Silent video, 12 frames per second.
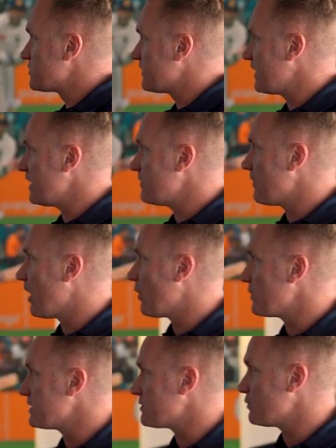with an email,
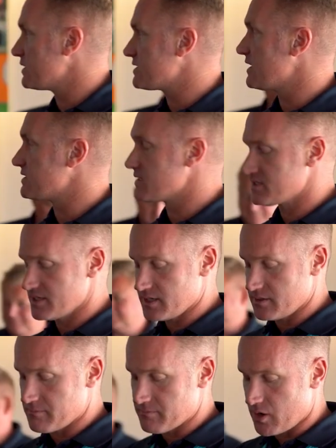we, we tend to
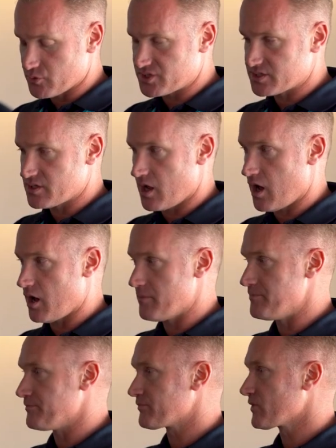see most
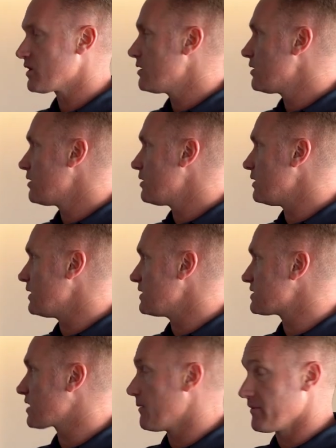um,
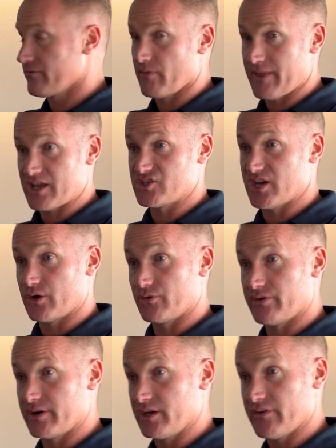leads coming from that channel.
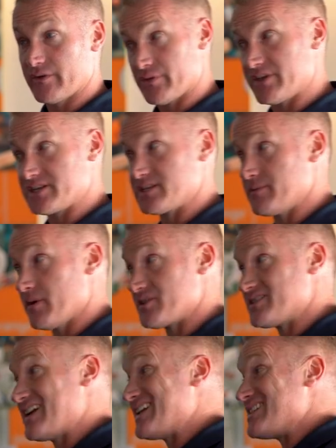Funny enough, everyone thinks email's
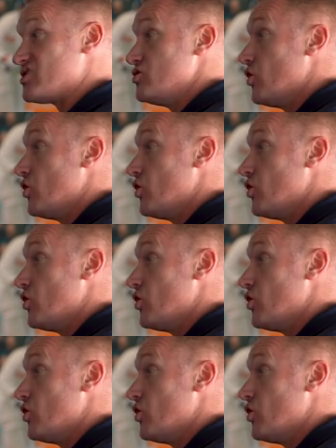dead. It's